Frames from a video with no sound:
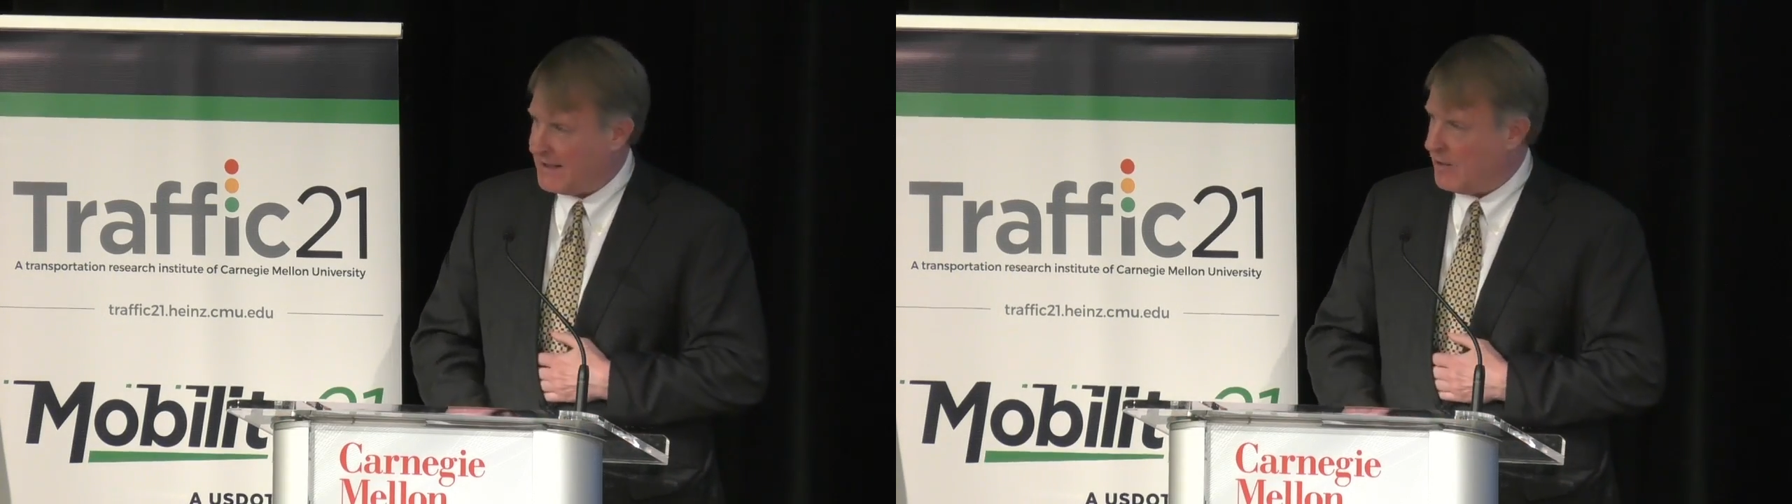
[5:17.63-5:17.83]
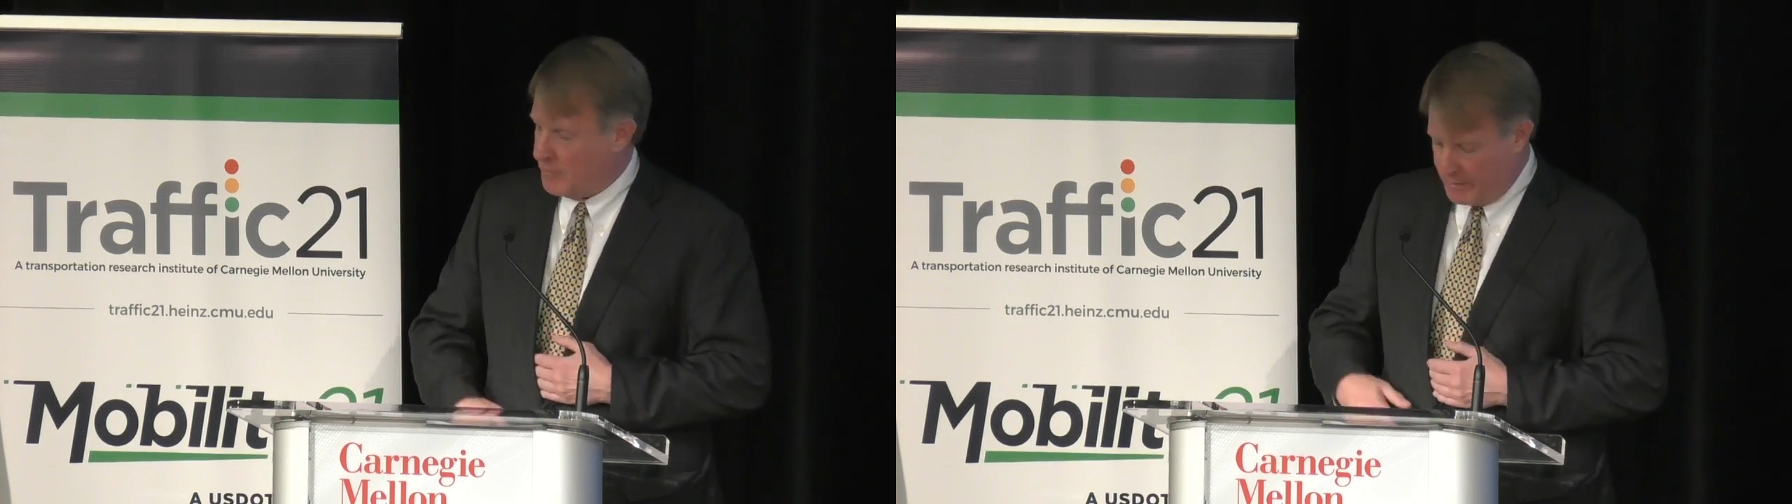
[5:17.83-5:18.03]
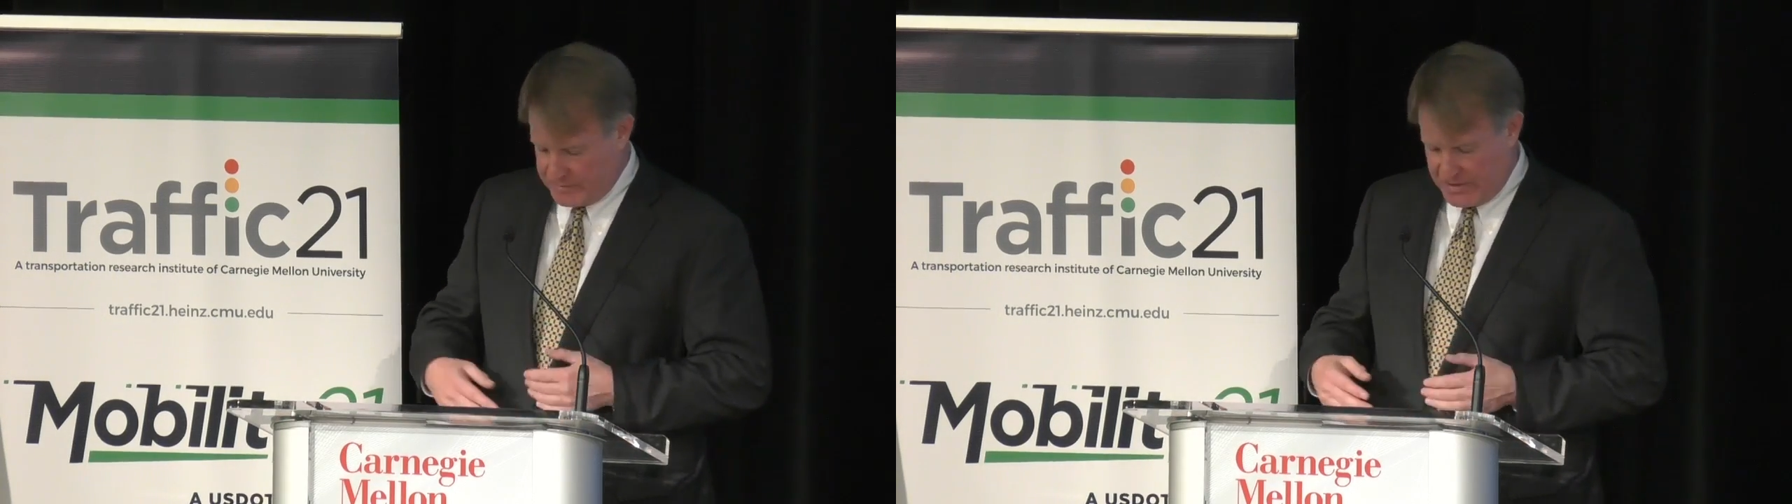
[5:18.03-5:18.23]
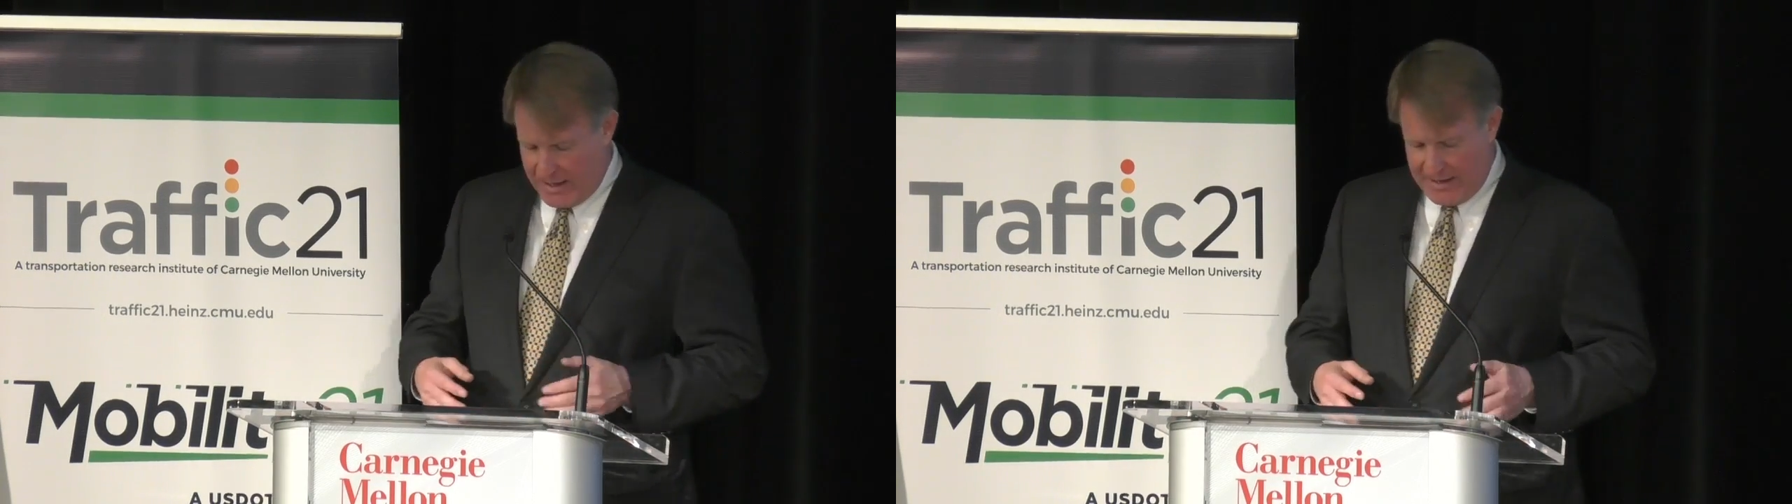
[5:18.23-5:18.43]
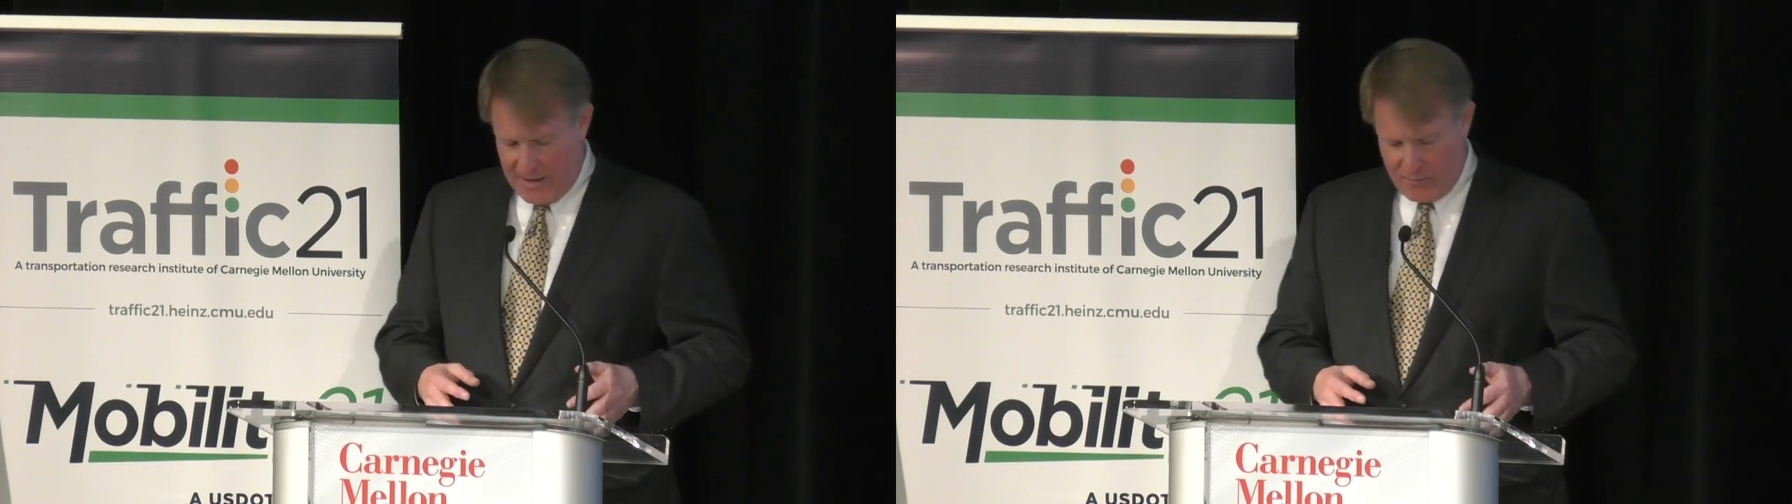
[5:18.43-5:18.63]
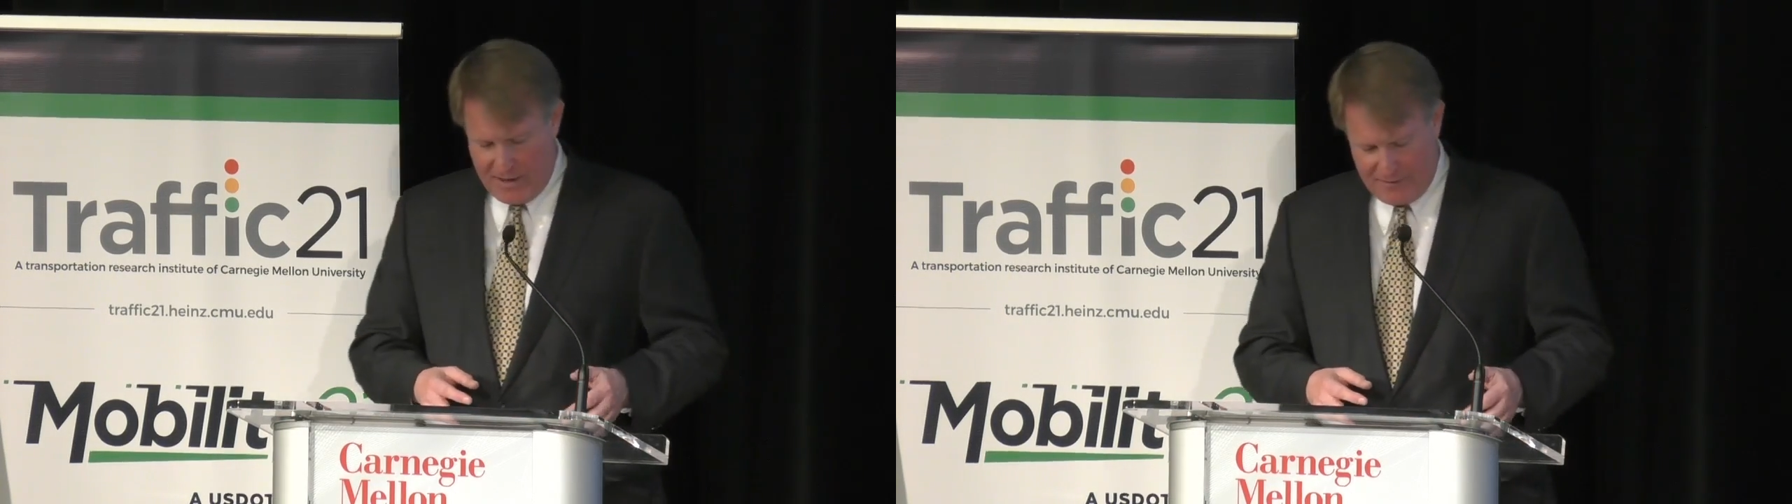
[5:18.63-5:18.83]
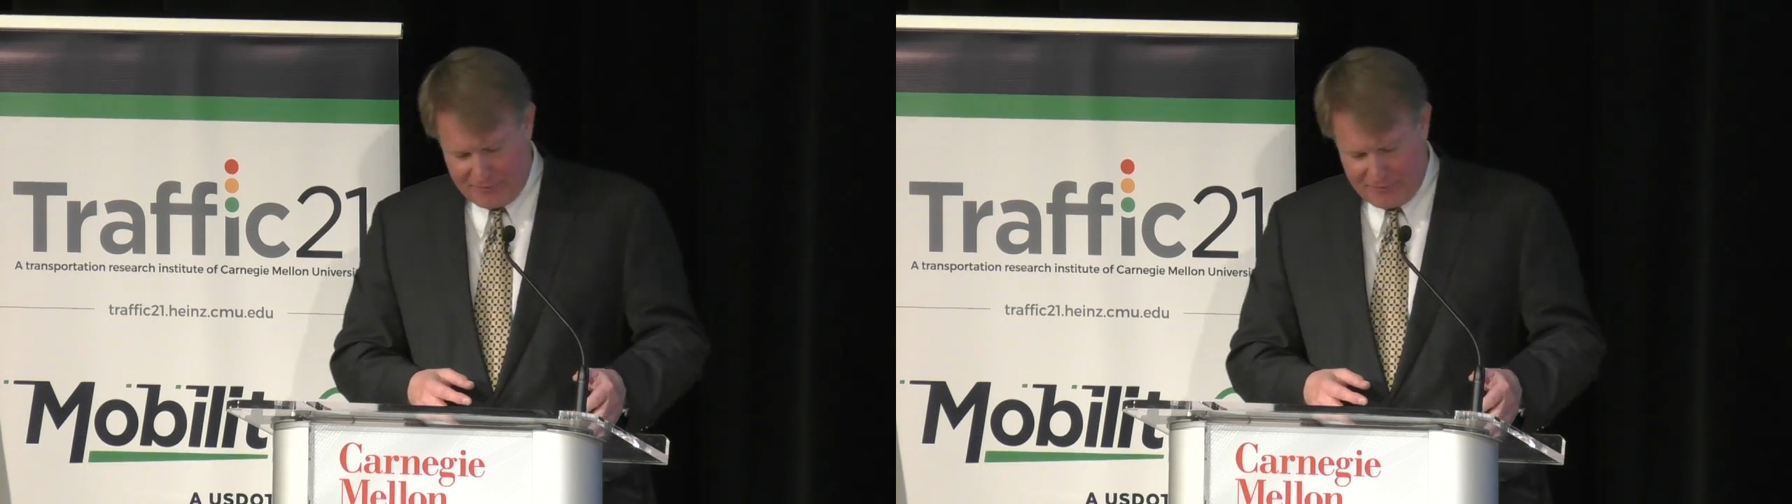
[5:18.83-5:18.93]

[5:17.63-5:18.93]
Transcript: I hope I'm saying that right.